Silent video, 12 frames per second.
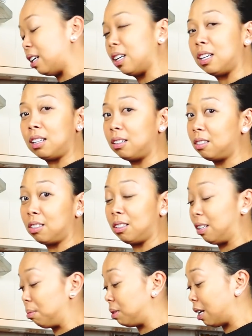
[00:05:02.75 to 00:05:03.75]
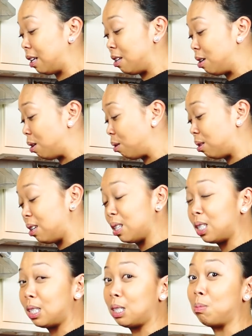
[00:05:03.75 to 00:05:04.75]
Oh, God, I'm telling you,
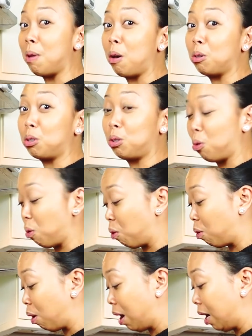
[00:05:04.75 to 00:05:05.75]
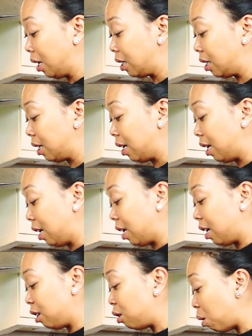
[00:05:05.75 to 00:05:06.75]
this smells great.
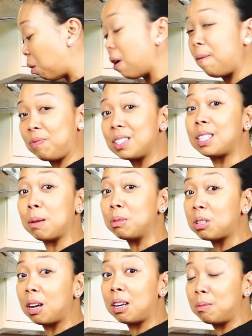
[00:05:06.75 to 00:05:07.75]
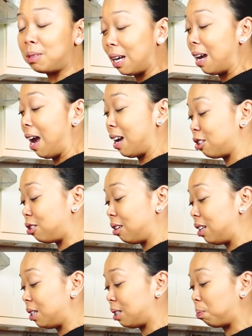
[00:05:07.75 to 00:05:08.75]
You know what? Sometimes I
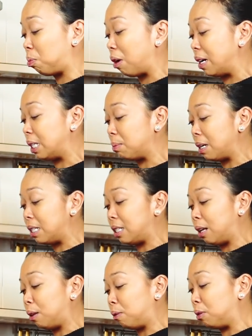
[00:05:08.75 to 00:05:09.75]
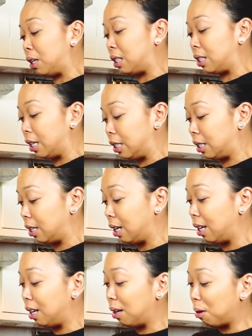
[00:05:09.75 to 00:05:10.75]
actually surprise myself when I taste
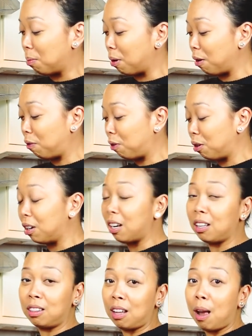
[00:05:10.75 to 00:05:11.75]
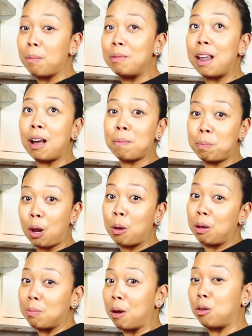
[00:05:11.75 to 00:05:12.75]
my food, and I'm not
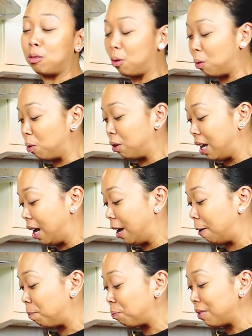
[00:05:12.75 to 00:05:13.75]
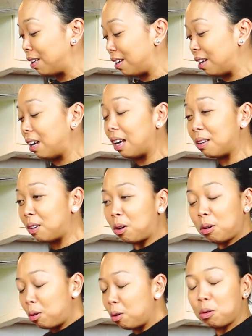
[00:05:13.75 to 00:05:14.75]
blowing my own horn here.
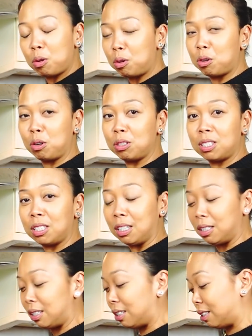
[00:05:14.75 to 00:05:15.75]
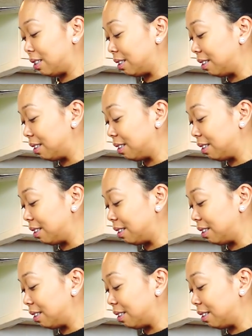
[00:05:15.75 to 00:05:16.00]
God, who cooks this?